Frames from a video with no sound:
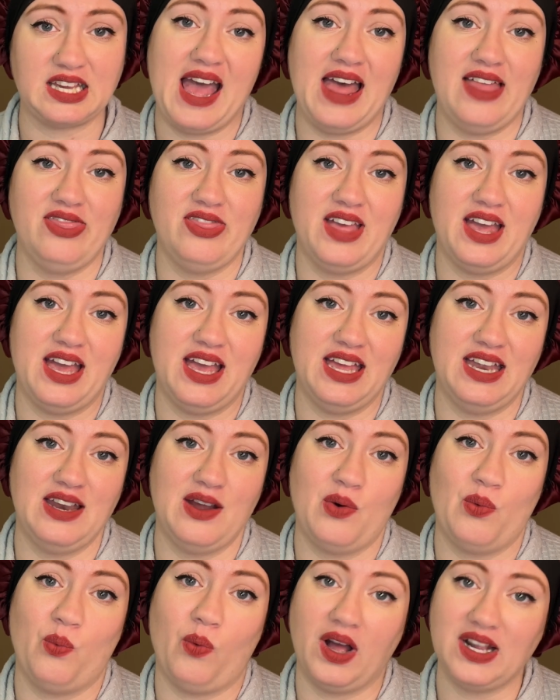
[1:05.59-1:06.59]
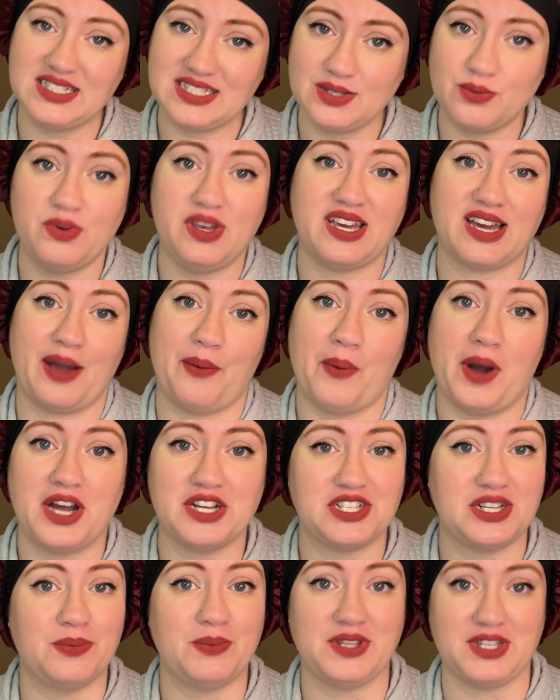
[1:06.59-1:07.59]
and then once a week I
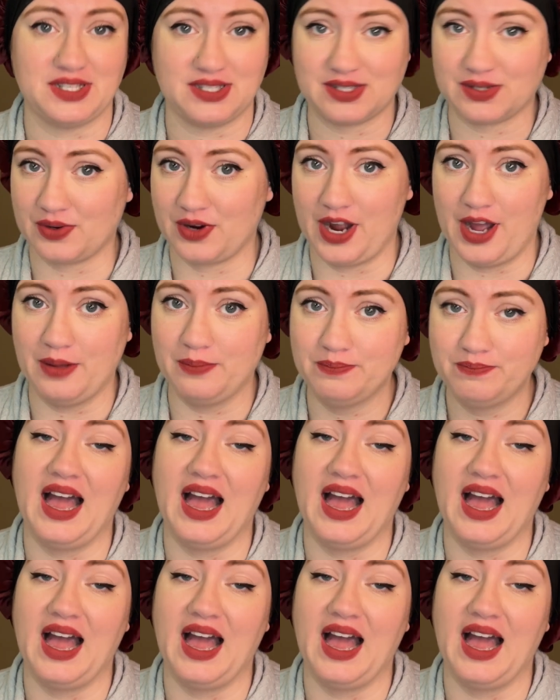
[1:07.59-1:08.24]
wash it with a scrub.